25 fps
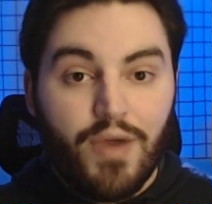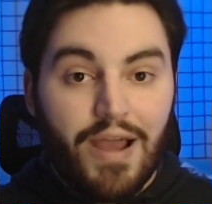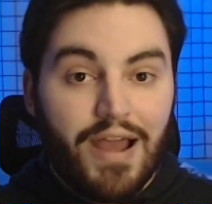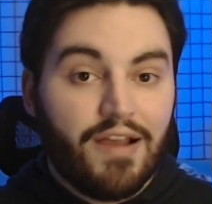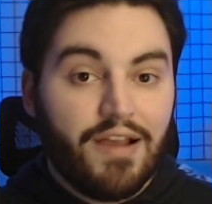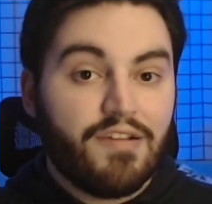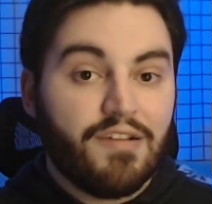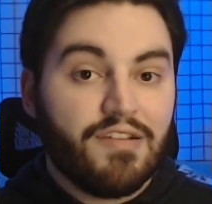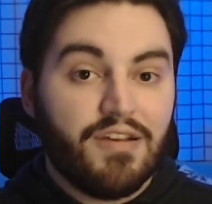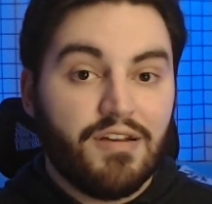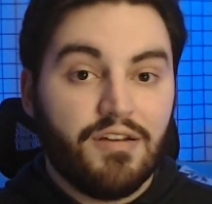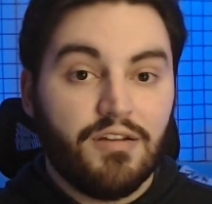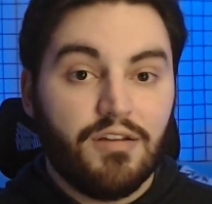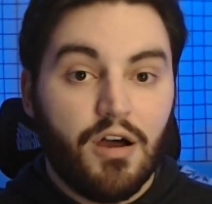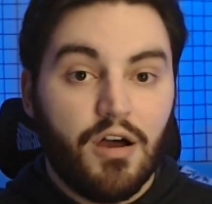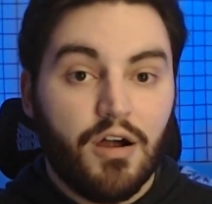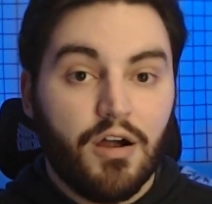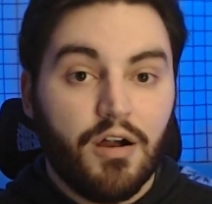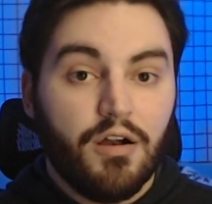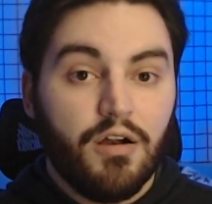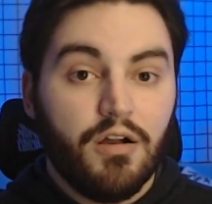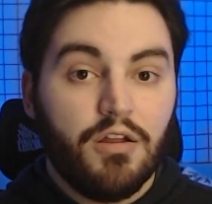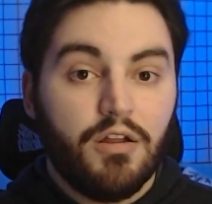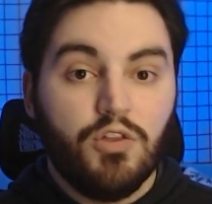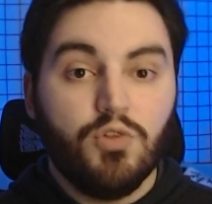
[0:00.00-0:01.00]

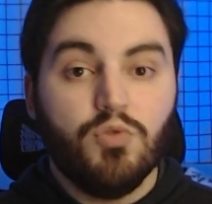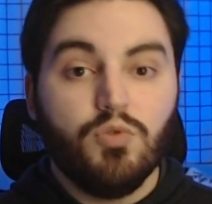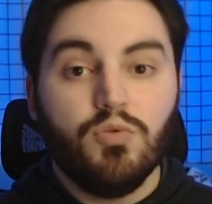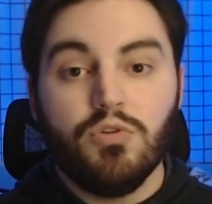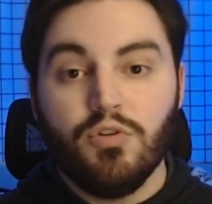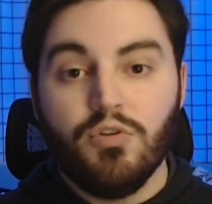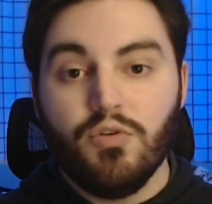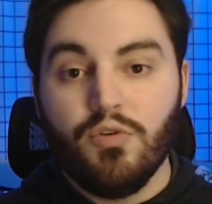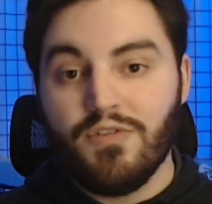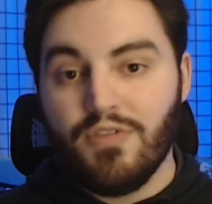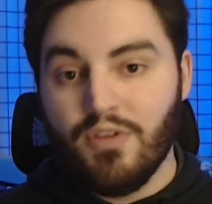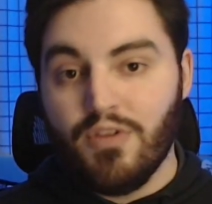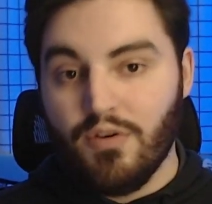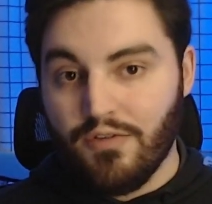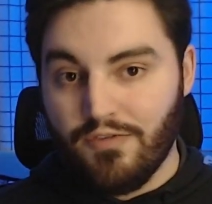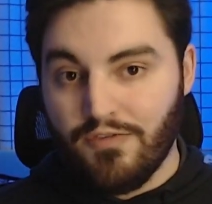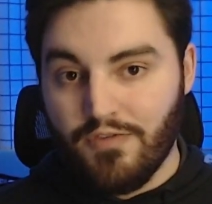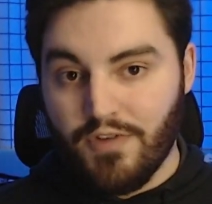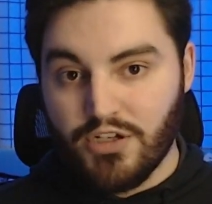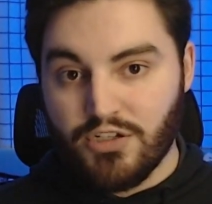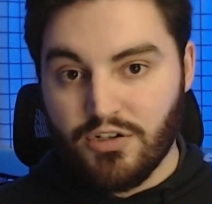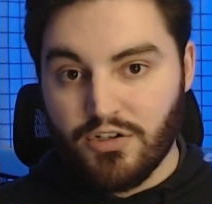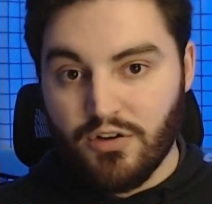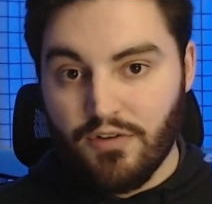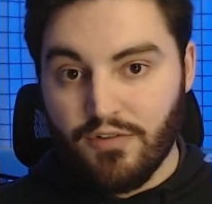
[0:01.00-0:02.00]
XLR, you lose those
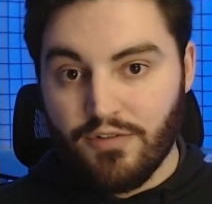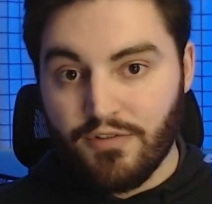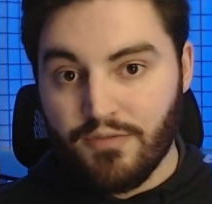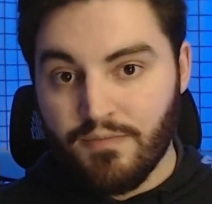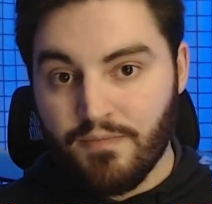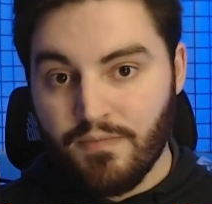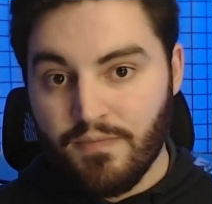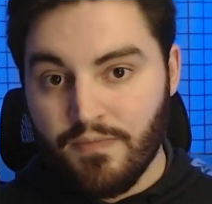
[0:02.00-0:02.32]
features.